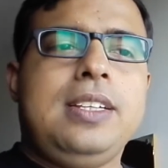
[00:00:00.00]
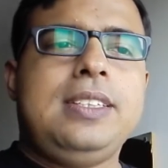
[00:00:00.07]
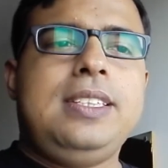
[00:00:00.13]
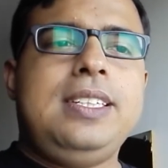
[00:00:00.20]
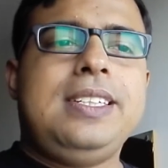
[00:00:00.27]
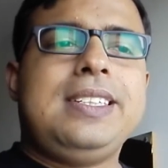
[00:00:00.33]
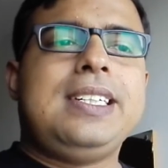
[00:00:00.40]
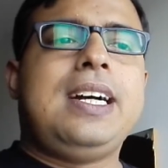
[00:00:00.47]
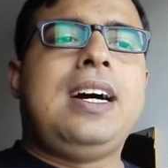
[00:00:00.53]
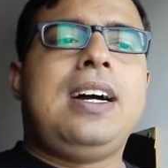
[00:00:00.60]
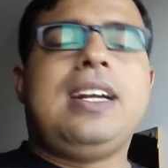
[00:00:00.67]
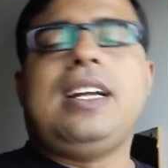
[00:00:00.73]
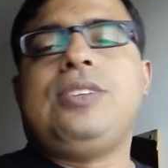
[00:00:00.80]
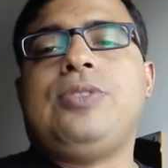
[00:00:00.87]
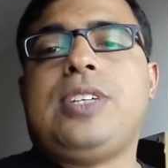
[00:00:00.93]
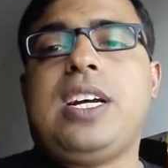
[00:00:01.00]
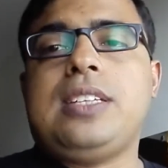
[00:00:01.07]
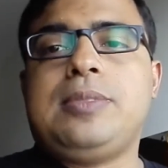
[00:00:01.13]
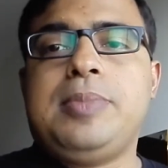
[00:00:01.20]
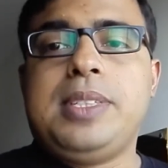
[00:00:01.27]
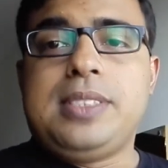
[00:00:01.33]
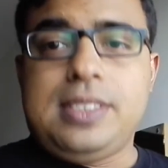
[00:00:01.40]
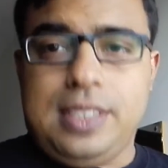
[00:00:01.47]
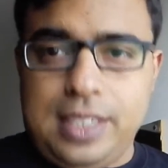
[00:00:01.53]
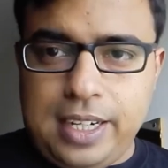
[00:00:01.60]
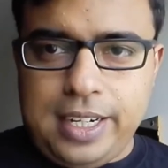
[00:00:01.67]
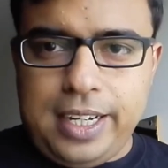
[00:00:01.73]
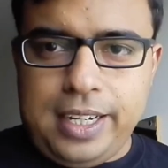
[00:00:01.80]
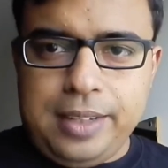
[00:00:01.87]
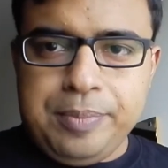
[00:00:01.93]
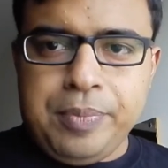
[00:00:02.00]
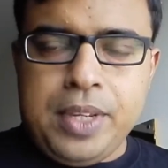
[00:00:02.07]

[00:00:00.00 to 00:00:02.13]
There are advertisements running.